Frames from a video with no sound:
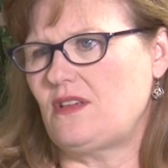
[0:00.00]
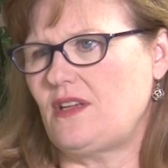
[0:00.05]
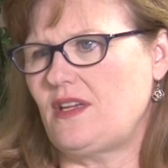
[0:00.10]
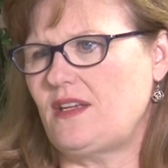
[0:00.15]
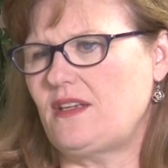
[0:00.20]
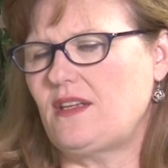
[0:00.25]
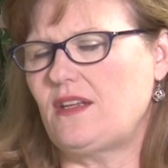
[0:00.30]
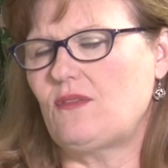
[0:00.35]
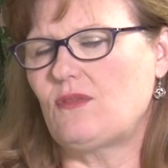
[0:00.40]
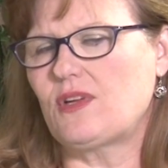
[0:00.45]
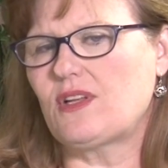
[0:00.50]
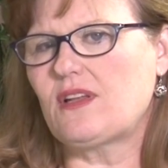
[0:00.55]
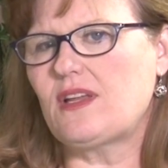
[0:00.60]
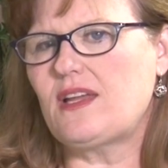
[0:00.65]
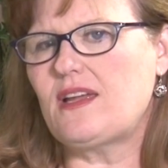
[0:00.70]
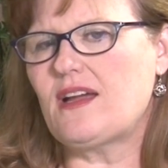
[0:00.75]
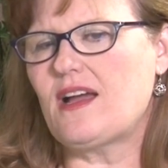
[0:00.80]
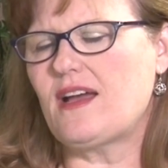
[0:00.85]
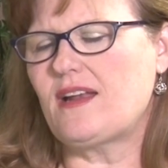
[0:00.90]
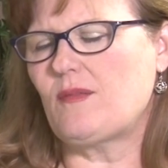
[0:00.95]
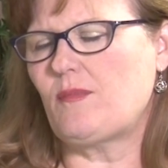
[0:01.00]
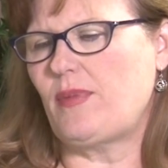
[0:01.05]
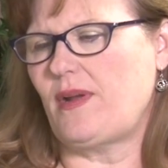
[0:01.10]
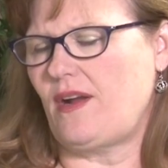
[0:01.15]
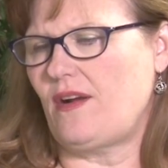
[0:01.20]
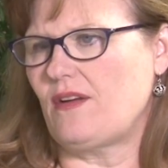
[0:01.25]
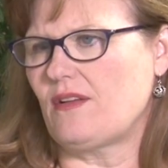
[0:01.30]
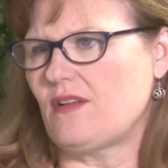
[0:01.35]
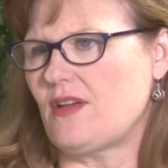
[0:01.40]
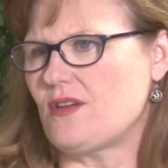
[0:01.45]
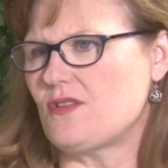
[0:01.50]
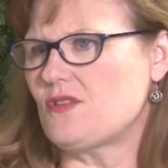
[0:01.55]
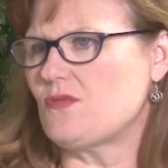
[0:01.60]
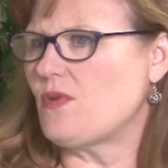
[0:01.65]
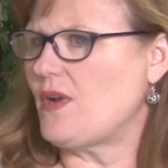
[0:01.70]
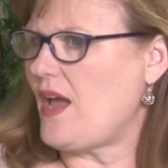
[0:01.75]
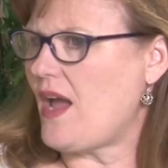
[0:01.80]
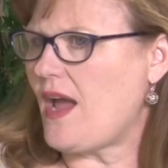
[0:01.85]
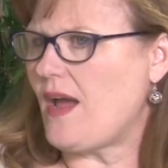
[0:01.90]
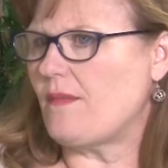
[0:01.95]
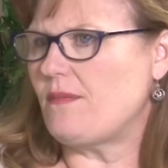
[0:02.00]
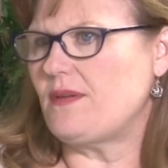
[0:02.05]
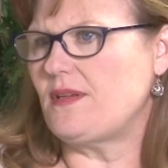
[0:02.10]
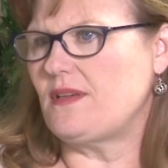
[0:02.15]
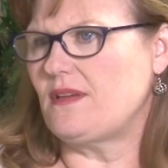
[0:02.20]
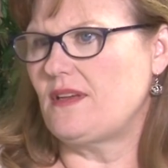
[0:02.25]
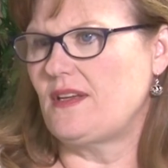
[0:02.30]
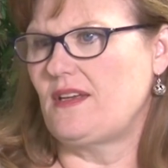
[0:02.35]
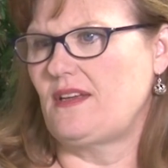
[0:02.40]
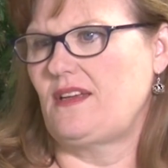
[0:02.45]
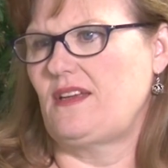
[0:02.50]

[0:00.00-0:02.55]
And it really kind of parallels what happened